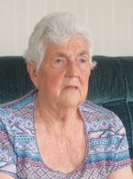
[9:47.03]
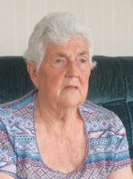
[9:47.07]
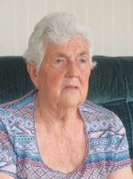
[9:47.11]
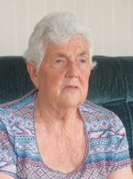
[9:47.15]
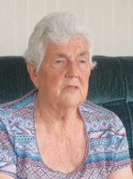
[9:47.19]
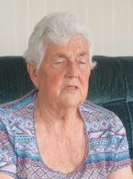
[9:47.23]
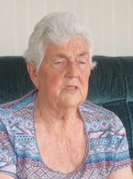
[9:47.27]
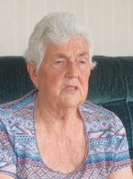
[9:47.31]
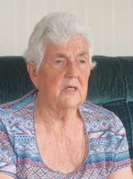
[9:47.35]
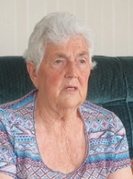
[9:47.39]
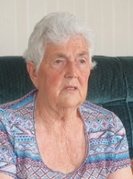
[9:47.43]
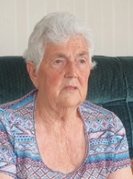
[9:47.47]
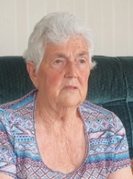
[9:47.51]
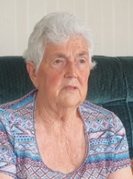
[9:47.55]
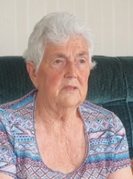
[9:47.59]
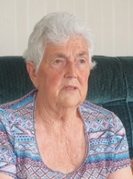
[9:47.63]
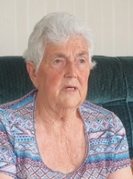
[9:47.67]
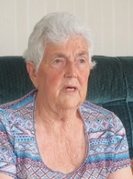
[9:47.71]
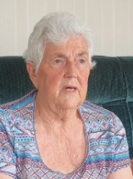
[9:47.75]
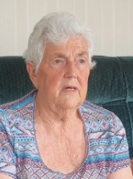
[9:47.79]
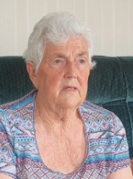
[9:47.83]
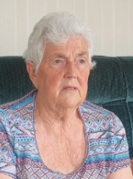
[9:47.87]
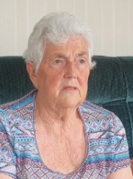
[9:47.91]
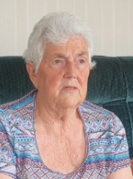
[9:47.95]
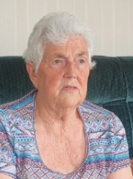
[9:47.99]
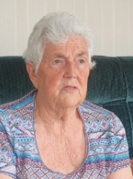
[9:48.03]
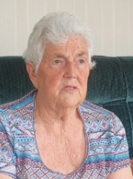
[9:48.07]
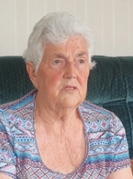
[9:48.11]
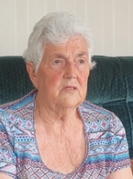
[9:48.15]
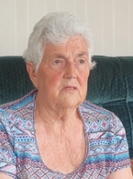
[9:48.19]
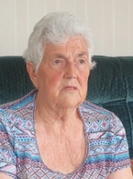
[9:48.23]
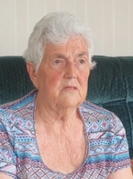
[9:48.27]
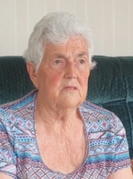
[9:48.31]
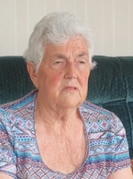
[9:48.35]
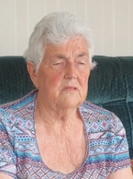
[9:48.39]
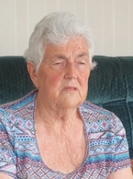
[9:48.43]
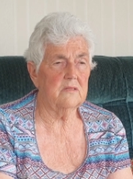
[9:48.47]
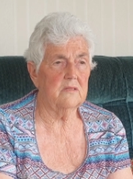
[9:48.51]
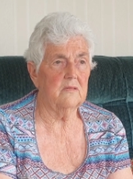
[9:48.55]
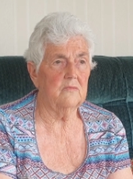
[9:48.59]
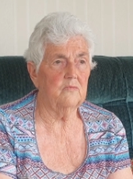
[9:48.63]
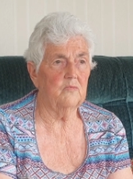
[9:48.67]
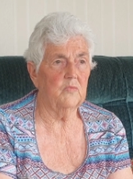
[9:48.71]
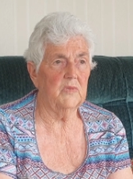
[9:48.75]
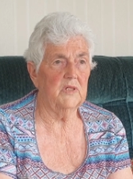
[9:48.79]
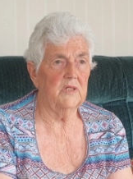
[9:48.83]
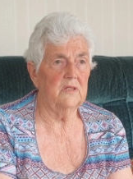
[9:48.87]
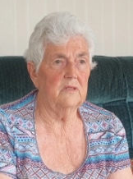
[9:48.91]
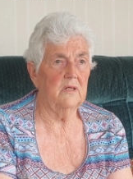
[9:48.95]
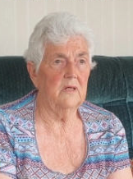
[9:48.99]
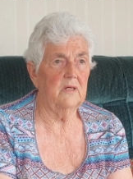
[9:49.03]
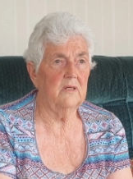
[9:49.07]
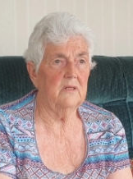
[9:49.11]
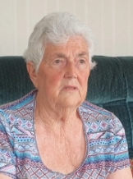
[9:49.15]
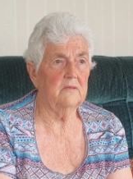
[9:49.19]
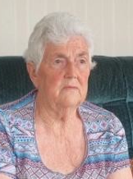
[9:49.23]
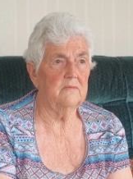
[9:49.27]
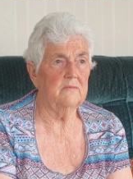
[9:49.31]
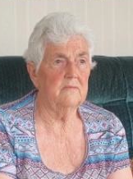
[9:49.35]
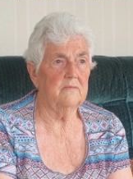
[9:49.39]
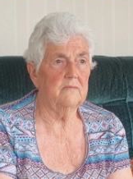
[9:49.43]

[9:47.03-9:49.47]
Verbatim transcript: St. Canice's and we had